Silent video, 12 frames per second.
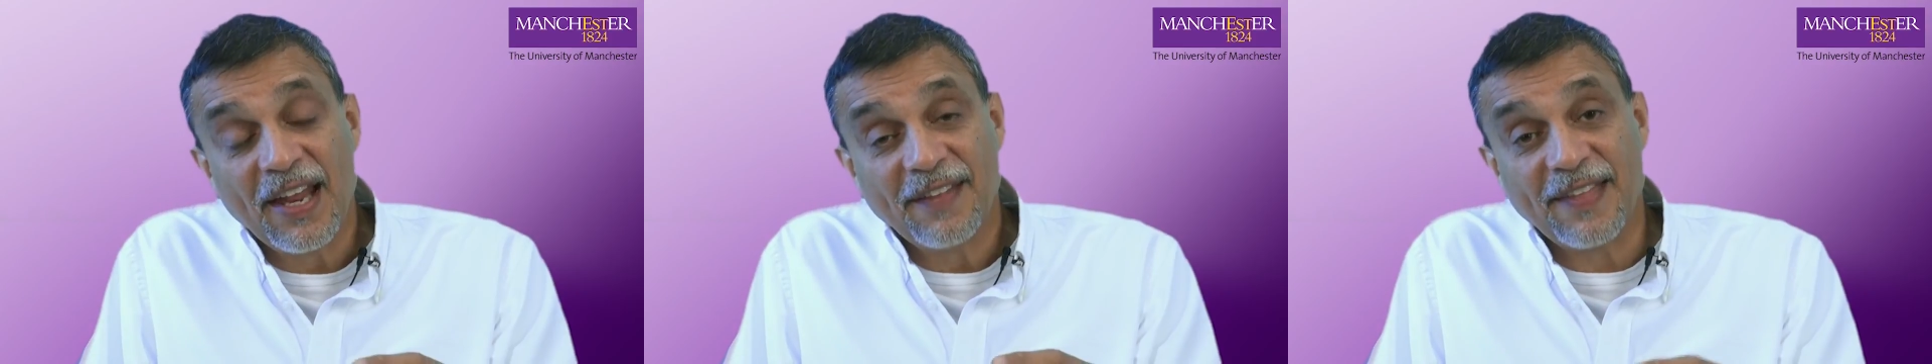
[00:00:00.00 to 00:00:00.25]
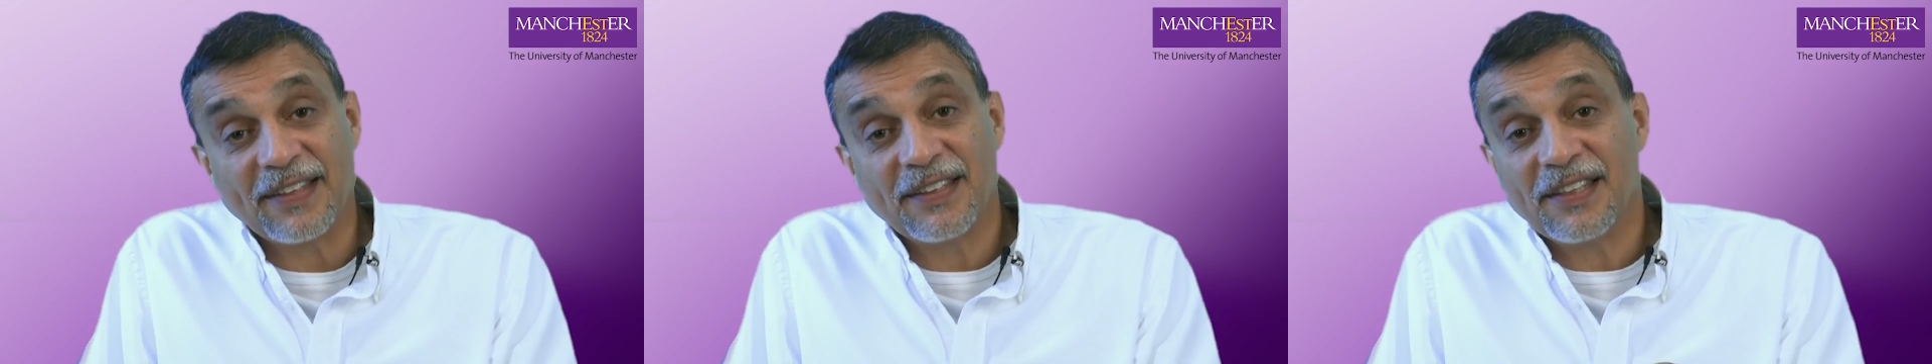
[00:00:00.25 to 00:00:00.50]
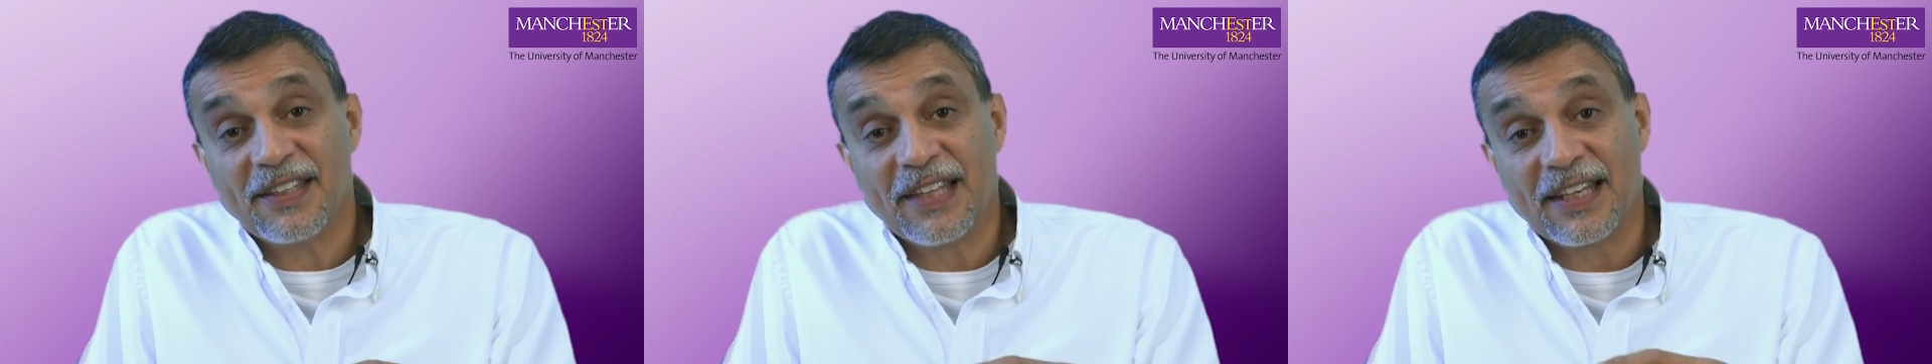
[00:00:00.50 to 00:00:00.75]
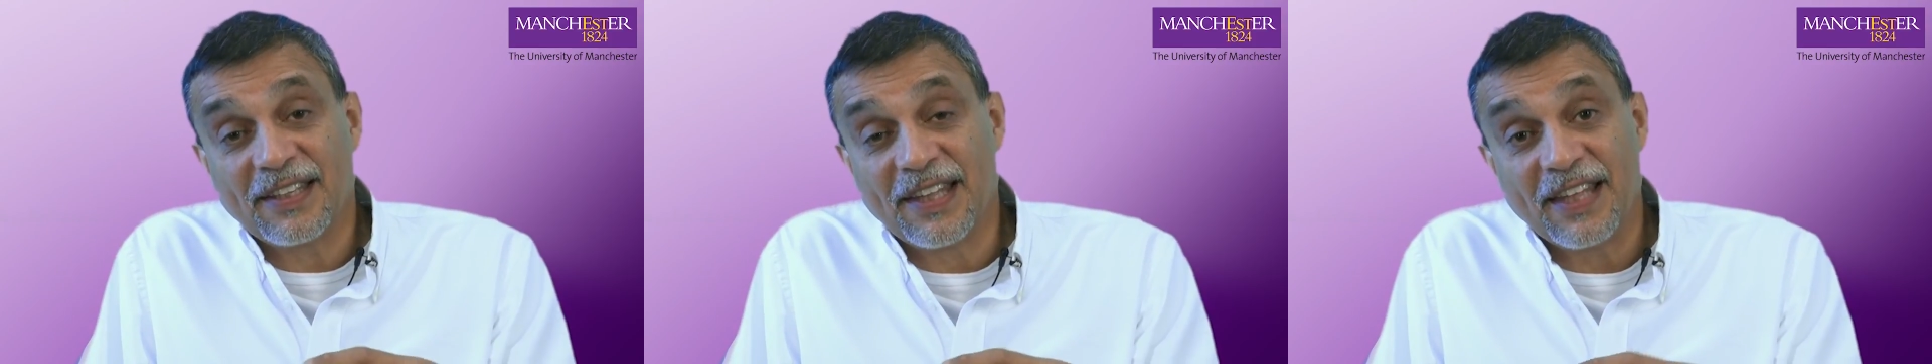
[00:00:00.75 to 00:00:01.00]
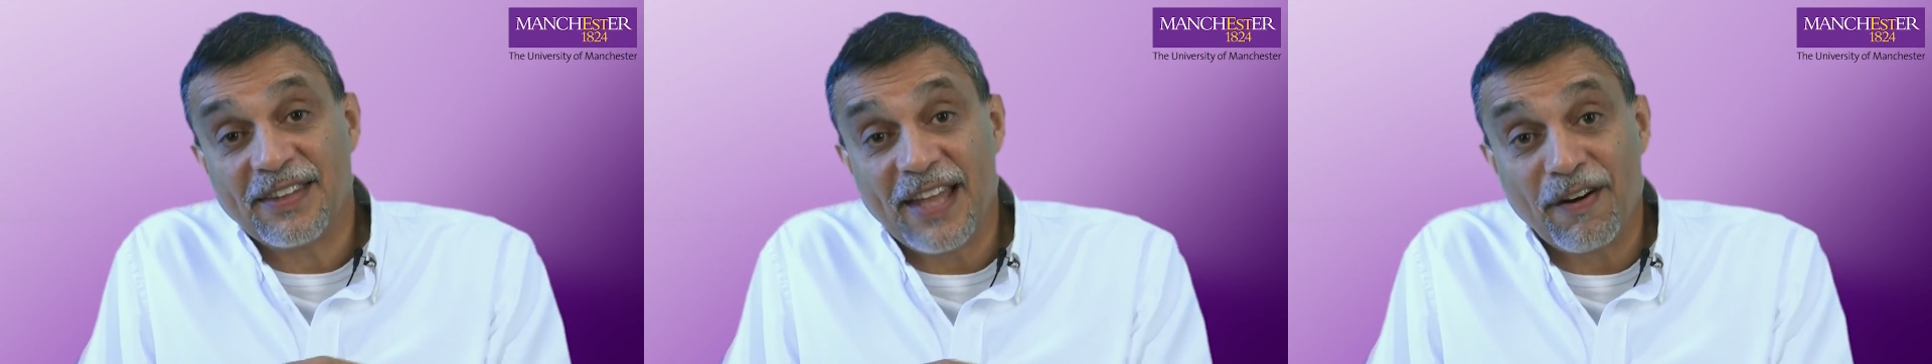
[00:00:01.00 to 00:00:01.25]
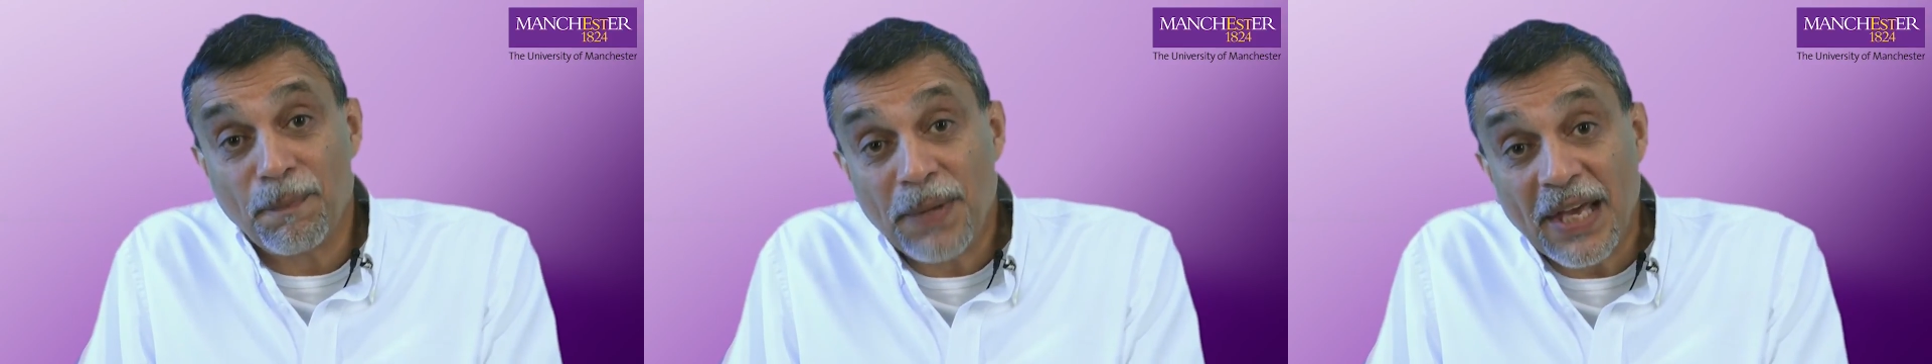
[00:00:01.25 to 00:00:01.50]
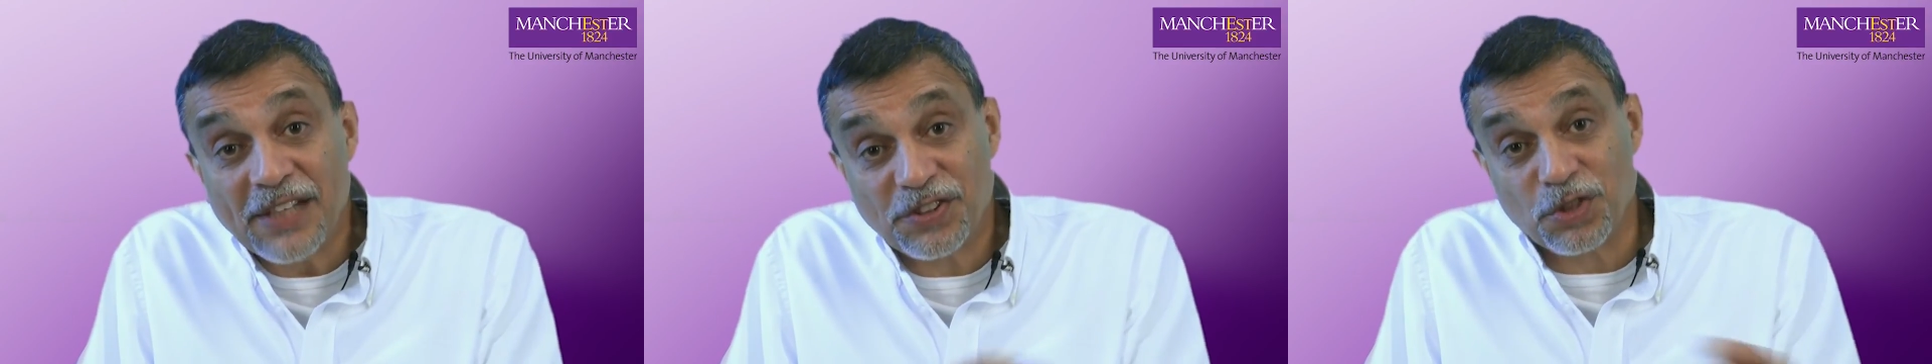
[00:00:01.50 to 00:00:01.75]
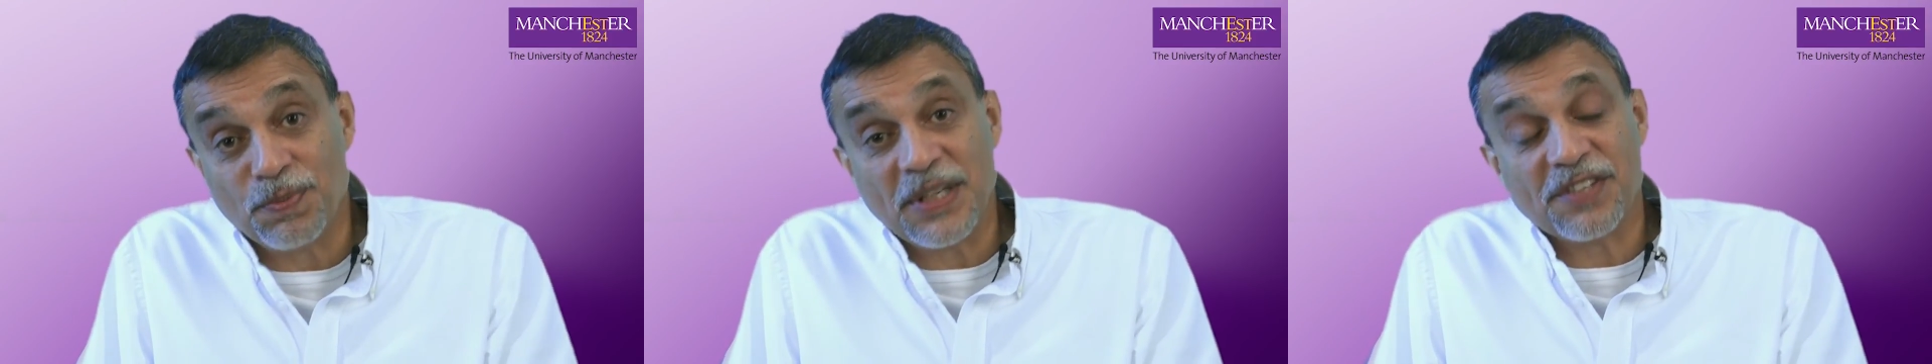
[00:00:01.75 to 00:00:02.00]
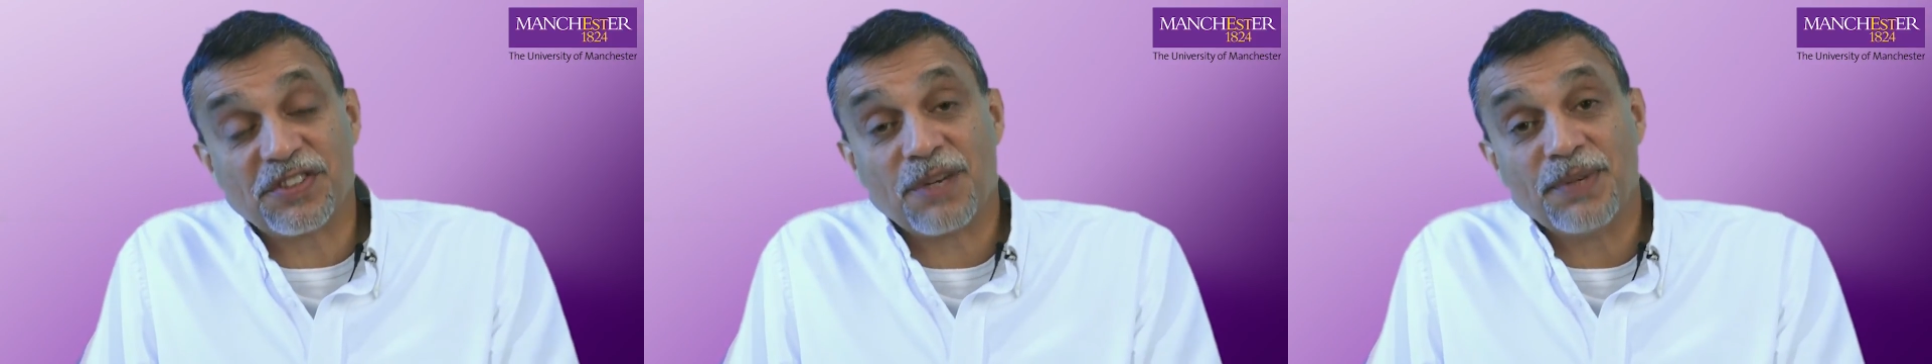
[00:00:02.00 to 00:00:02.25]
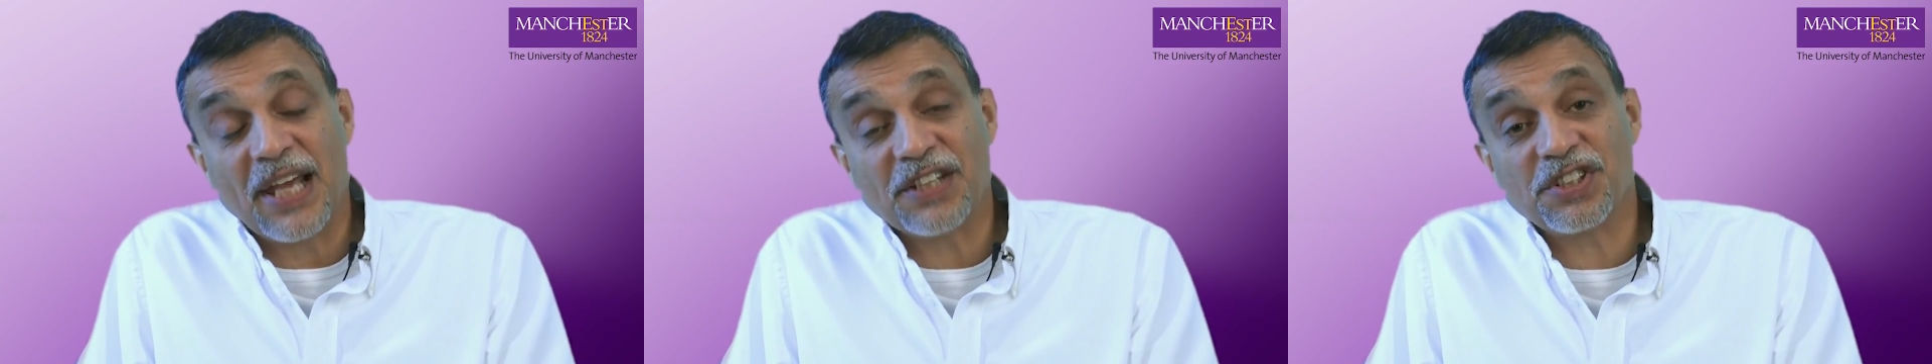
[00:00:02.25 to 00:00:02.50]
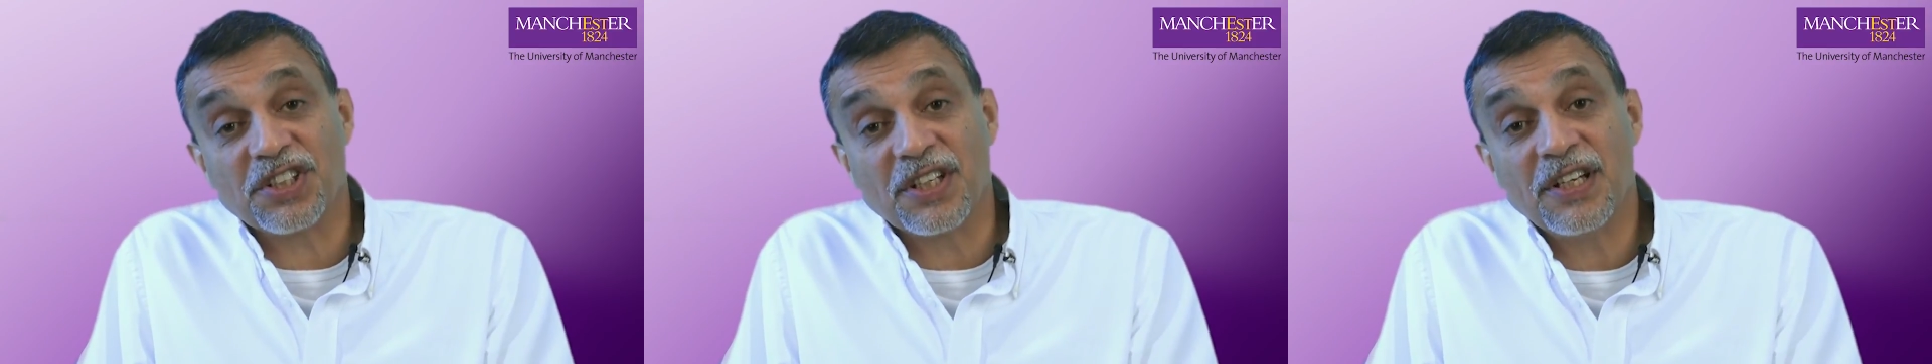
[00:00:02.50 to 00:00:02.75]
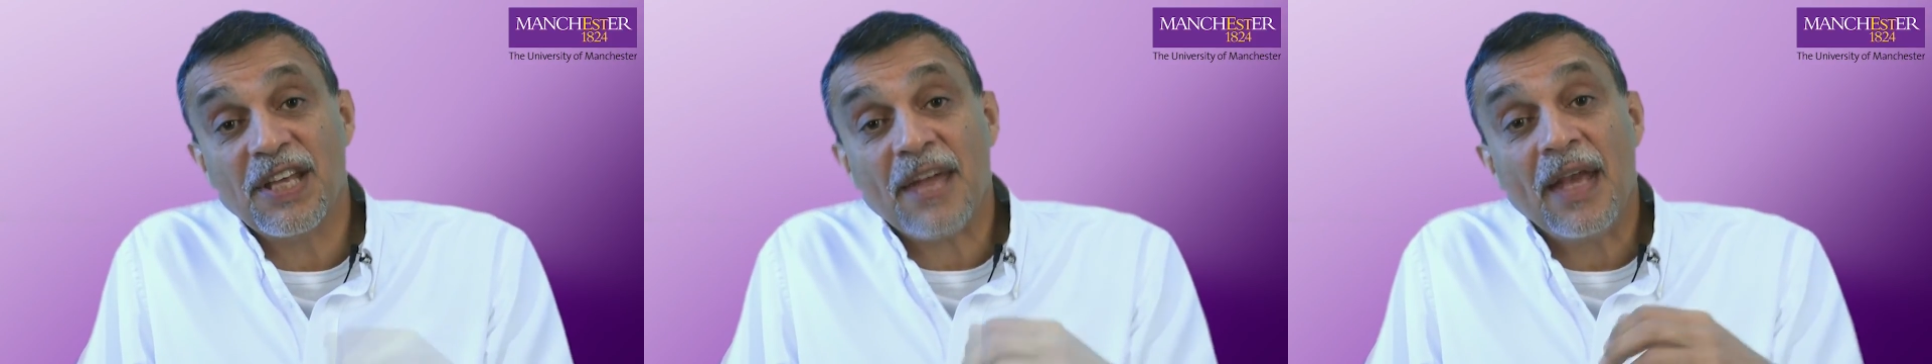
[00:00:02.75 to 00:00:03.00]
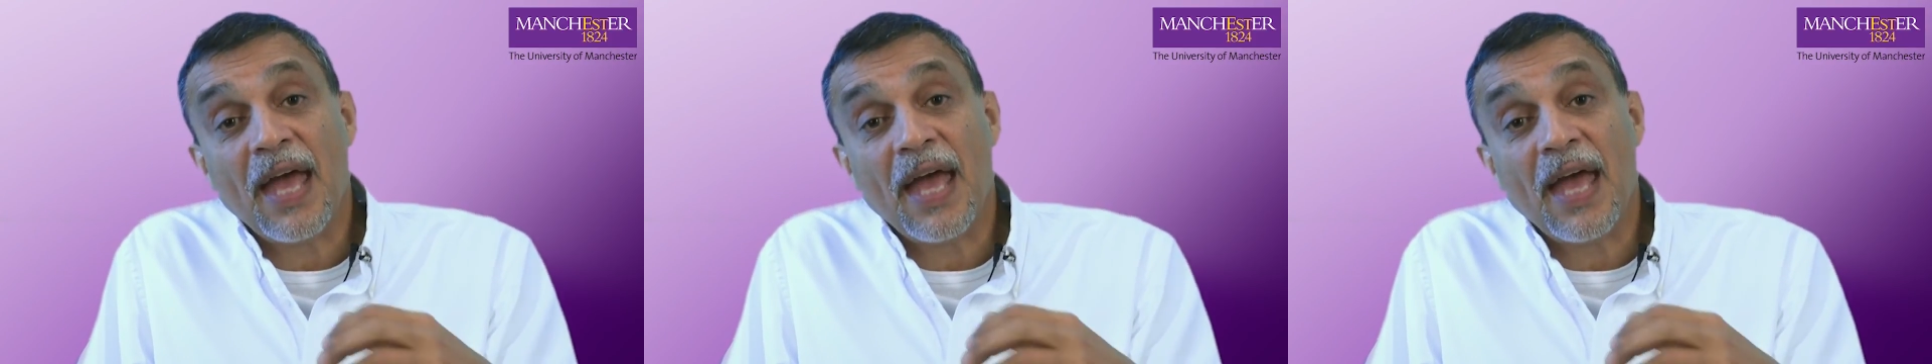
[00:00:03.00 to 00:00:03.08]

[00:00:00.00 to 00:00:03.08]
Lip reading: that there appears to be discrimination,